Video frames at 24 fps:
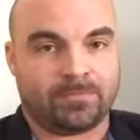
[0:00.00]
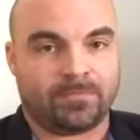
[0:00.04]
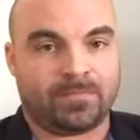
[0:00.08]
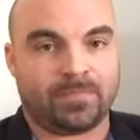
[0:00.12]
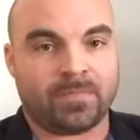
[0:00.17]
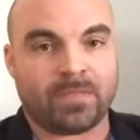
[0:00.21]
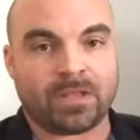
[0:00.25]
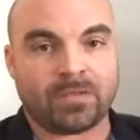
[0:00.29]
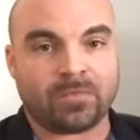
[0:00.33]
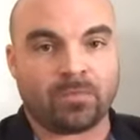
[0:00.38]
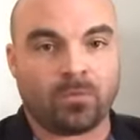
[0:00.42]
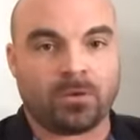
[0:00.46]

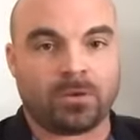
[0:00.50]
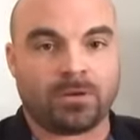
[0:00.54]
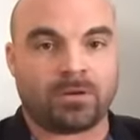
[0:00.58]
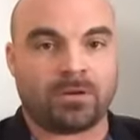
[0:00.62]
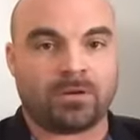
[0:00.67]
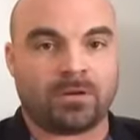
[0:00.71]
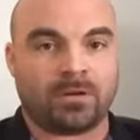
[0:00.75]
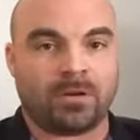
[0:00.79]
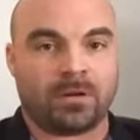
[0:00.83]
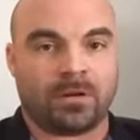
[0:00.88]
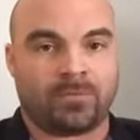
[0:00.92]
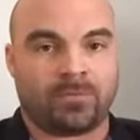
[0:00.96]
That's one
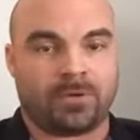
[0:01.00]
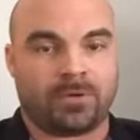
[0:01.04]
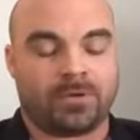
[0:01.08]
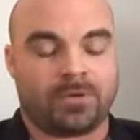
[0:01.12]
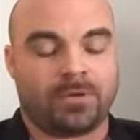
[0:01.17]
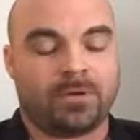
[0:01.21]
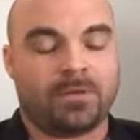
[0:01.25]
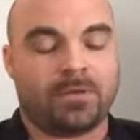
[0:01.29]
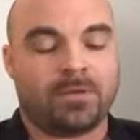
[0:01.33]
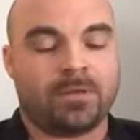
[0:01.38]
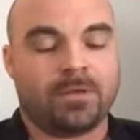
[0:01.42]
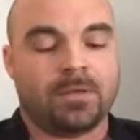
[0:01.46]
conglomerate.
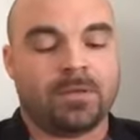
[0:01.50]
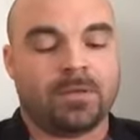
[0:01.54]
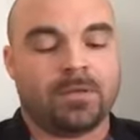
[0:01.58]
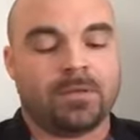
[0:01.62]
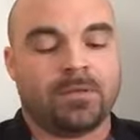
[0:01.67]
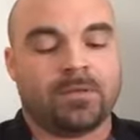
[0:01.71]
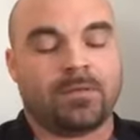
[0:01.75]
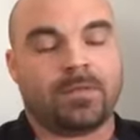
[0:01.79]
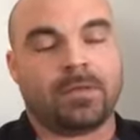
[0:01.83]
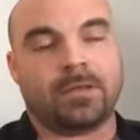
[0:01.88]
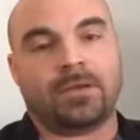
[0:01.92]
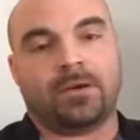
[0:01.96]

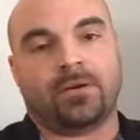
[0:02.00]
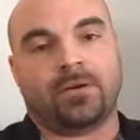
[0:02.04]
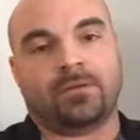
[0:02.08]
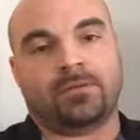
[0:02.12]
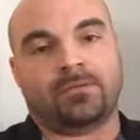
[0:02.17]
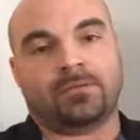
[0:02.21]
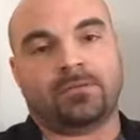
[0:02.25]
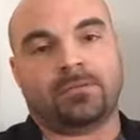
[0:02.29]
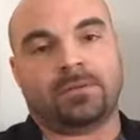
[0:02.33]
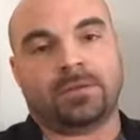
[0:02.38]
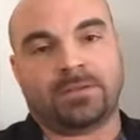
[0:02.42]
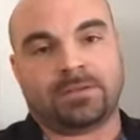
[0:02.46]
They
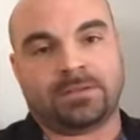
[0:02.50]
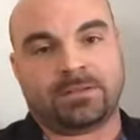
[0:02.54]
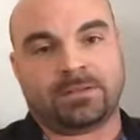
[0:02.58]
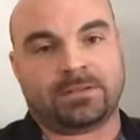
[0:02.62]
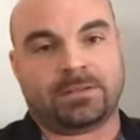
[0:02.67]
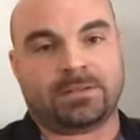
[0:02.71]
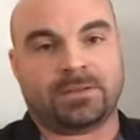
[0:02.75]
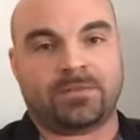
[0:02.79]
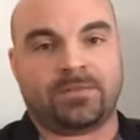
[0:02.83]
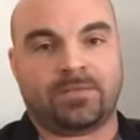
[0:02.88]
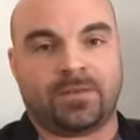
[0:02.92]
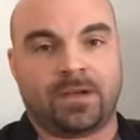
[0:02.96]
own, as I
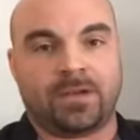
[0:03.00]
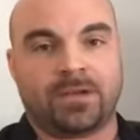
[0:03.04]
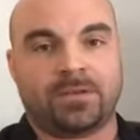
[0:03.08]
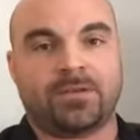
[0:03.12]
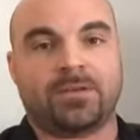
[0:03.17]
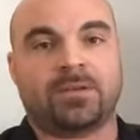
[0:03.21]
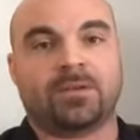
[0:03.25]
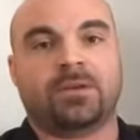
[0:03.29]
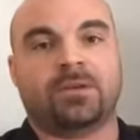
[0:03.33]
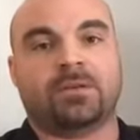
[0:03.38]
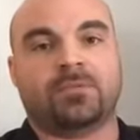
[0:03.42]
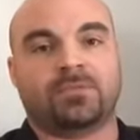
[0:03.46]
said,
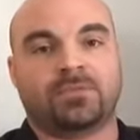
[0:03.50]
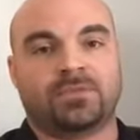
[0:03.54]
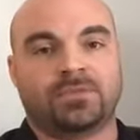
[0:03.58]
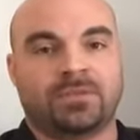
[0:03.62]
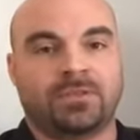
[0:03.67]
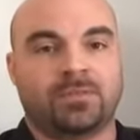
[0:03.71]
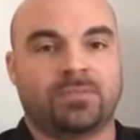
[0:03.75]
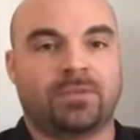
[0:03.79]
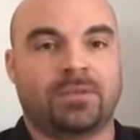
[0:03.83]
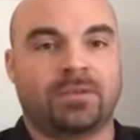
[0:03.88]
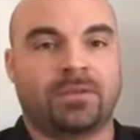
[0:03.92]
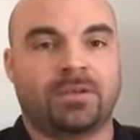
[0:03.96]
Viacom,
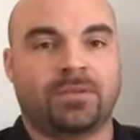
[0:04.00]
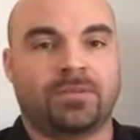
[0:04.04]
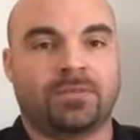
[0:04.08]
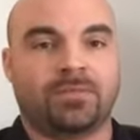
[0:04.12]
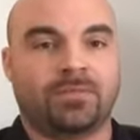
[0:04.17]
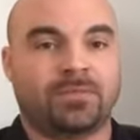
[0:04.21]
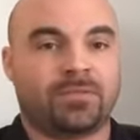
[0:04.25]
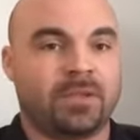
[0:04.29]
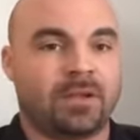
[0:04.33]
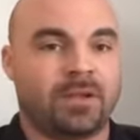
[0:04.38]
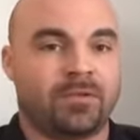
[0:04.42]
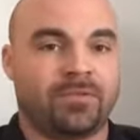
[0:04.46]
CBS,
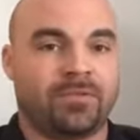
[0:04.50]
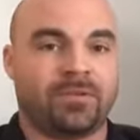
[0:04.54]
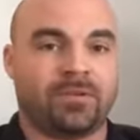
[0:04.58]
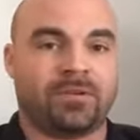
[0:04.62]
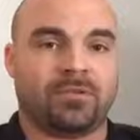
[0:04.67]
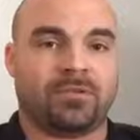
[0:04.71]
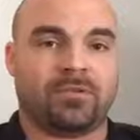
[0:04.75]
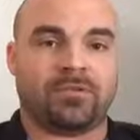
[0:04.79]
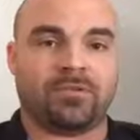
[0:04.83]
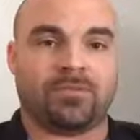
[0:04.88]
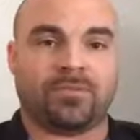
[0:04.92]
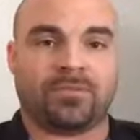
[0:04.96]
and everything
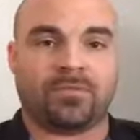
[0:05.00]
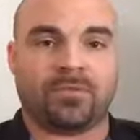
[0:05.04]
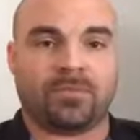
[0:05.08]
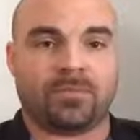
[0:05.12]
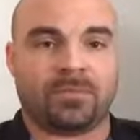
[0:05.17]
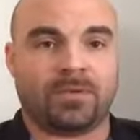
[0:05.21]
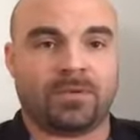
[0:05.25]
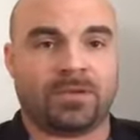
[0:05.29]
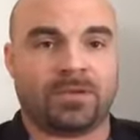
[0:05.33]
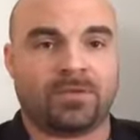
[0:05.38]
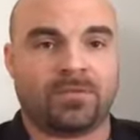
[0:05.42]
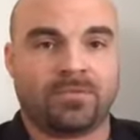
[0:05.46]
to do with
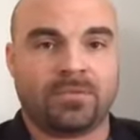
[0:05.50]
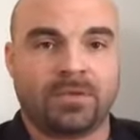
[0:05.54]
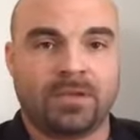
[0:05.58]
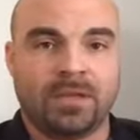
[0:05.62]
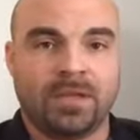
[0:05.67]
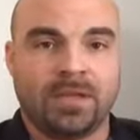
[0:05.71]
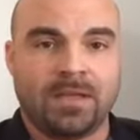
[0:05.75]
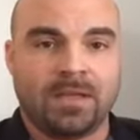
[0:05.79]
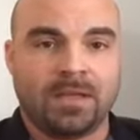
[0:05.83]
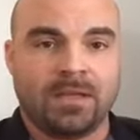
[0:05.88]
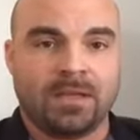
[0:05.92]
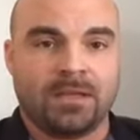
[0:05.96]
CBS.
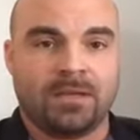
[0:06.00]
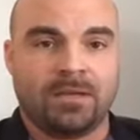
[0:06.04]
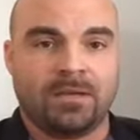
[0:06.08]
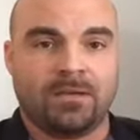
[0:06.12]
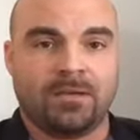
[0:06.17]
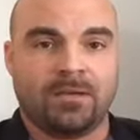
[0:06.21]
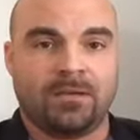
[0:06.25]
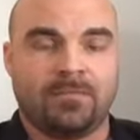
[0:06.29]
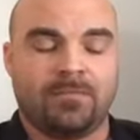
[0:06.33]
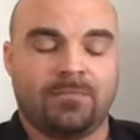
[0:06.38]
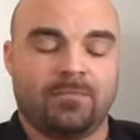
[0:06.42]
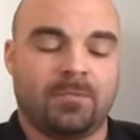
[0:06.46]

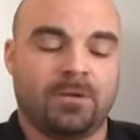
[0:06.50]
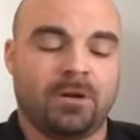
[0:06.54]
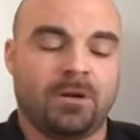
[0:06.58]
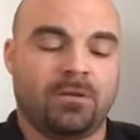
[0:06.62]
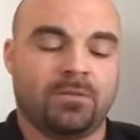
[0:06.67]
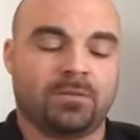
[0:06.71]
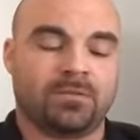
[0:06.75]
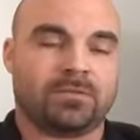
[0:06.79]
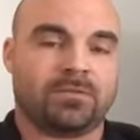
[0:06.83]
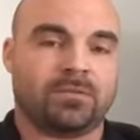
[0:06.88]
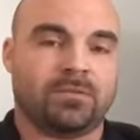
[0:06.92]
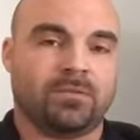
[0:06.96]

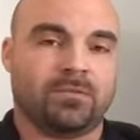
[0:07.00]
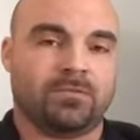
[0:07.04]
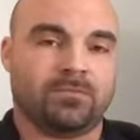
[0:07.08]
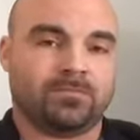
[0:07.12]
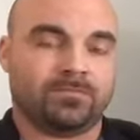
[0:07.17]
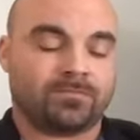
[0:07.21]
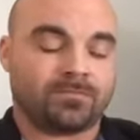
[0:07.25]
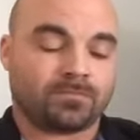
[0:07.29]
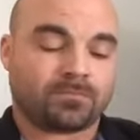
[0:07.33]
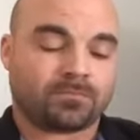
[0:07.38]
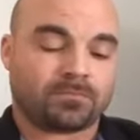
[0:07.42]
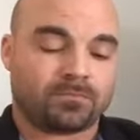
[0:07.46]
Also,
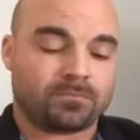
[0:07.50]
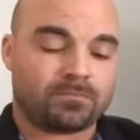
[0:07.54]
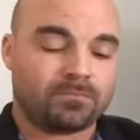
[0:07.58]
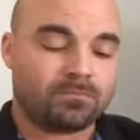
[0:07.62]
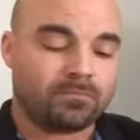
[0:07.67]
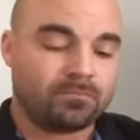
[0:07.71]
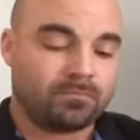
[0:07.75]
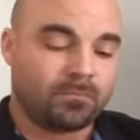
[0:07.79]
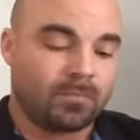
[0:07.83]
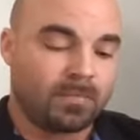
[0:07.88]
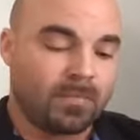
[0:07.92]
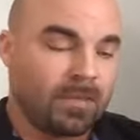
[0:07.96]

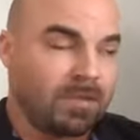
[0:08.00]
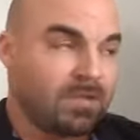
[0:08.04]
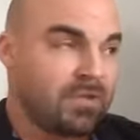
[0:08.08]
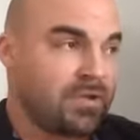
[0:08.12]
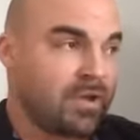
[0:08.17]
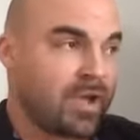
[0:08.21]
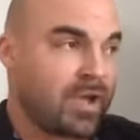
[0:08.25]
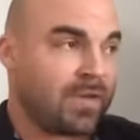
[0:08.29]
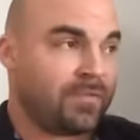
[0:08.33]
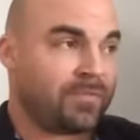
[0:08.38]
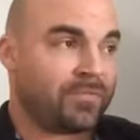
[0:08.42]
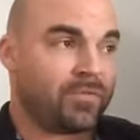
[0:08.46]

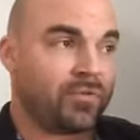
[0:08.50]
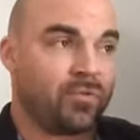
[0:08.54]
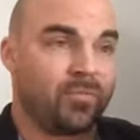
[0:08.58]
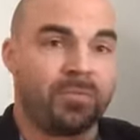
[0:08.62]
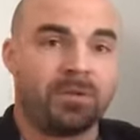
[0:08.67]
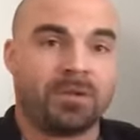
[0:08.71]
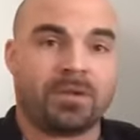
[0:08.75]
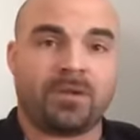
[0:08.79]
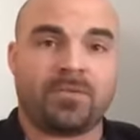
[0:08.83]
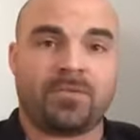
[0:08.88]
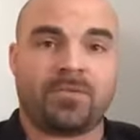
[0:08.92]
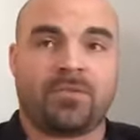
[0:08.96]
you have so
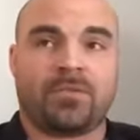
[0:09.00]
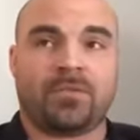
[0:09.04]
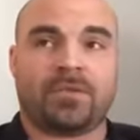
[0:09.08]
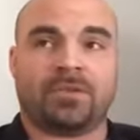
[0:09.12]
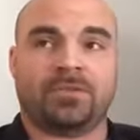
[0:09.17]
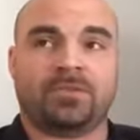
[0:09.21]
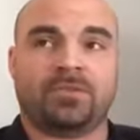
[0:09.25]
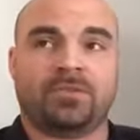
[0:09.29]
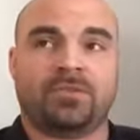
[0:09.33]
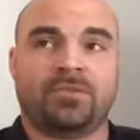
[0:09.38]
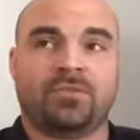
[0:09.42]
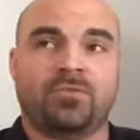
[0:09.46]
many other
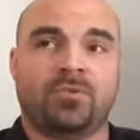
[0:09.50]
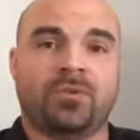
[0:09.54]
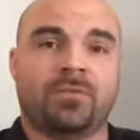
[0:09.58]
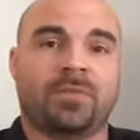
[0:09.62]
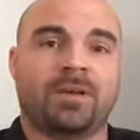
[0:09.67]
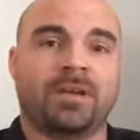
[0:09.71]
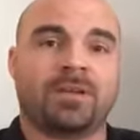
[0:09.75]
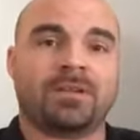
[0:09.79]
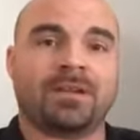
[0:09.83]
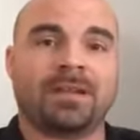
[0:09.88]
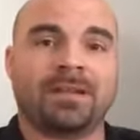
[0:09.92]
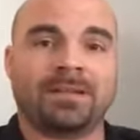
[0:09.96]
things that you wouldn't
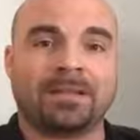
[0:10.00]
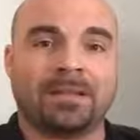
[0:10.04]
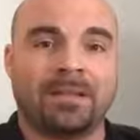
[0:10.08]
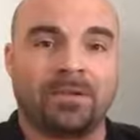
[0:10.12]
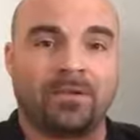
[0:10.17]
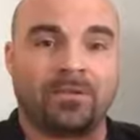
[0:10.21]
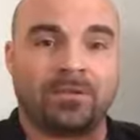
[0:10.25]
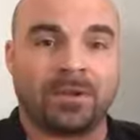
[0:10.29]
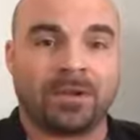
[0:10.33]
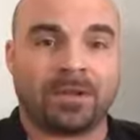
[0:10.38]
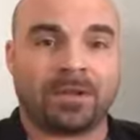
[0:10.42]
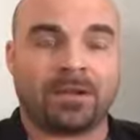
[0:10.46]
imagine. Like they
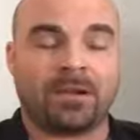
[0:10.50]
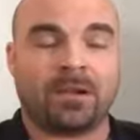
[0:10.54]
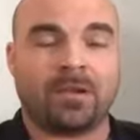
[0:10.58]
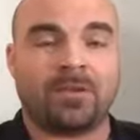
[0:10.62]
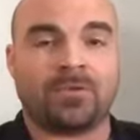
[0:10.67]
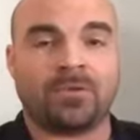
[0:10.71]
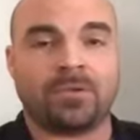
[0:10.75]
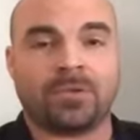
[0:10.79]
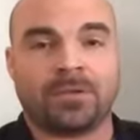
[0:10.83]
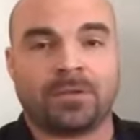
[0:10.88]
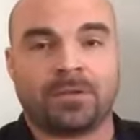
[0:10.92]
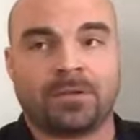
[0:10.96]
own
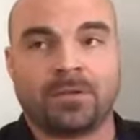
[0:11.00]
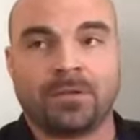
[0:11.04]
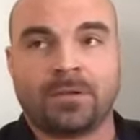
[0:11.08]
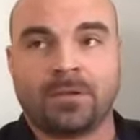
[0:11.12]
Nickelodeon.